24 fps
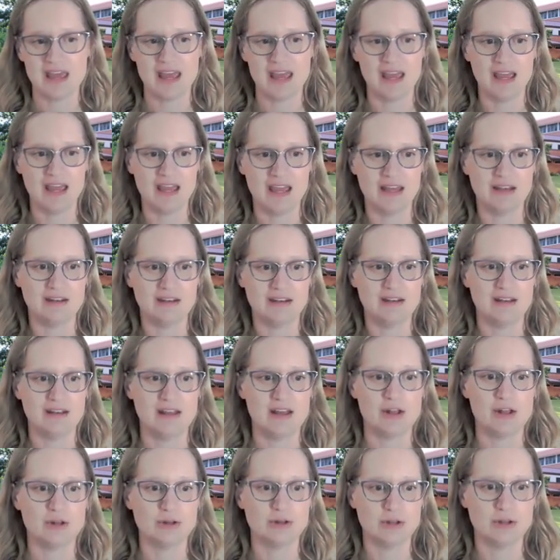and
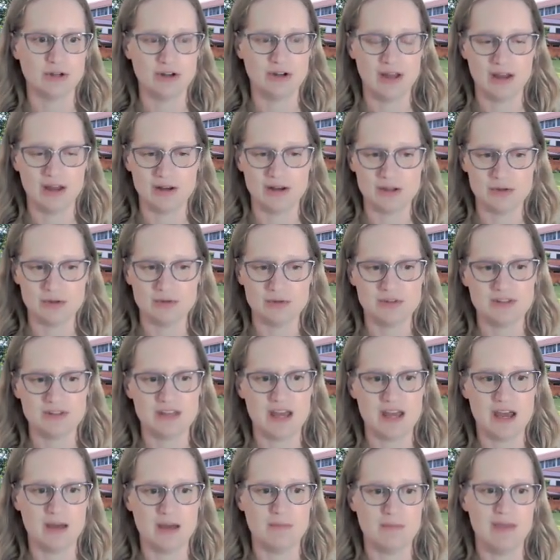learn how to use
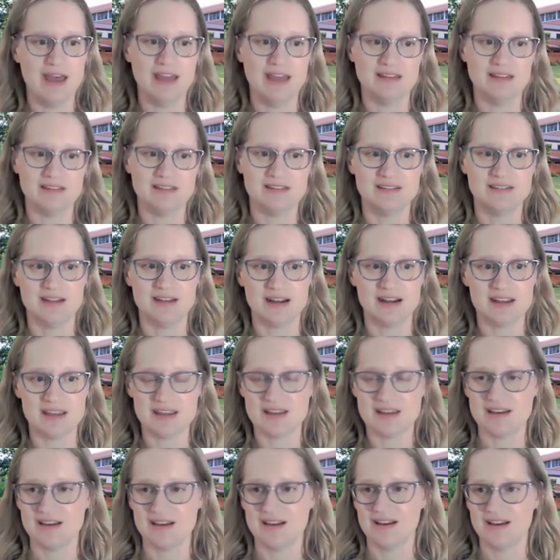them and
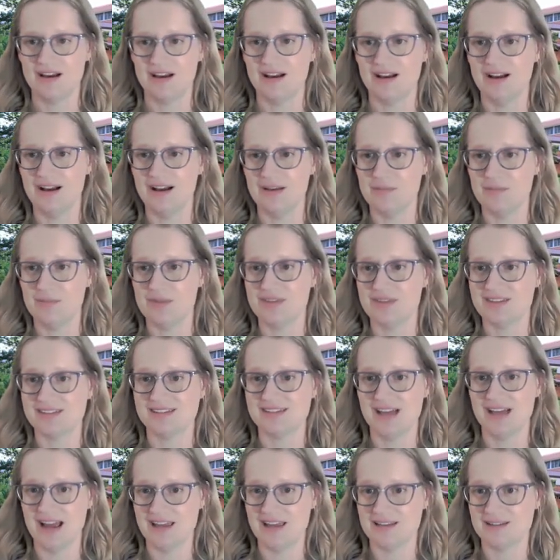study the
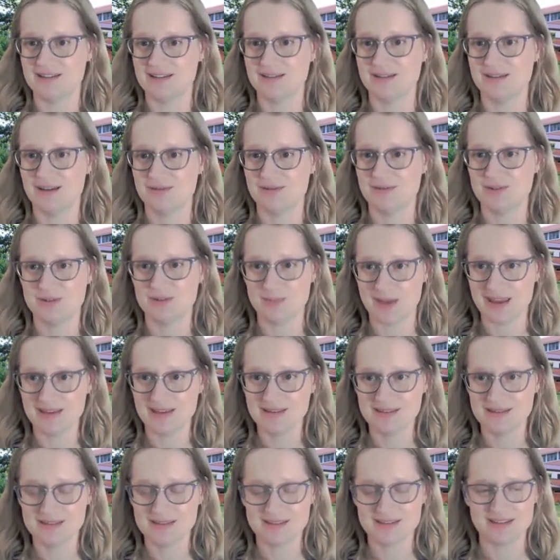science of
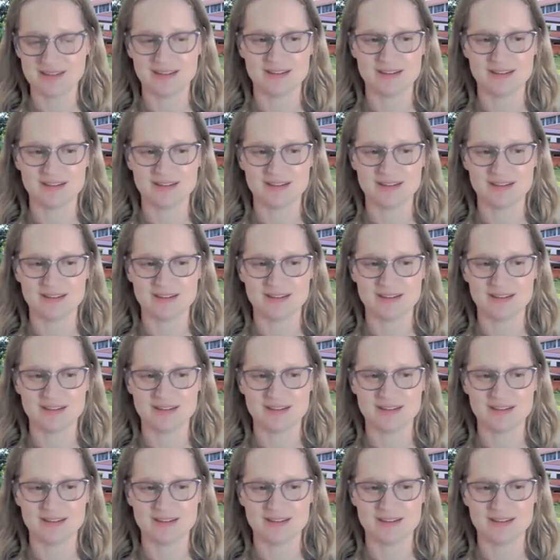space.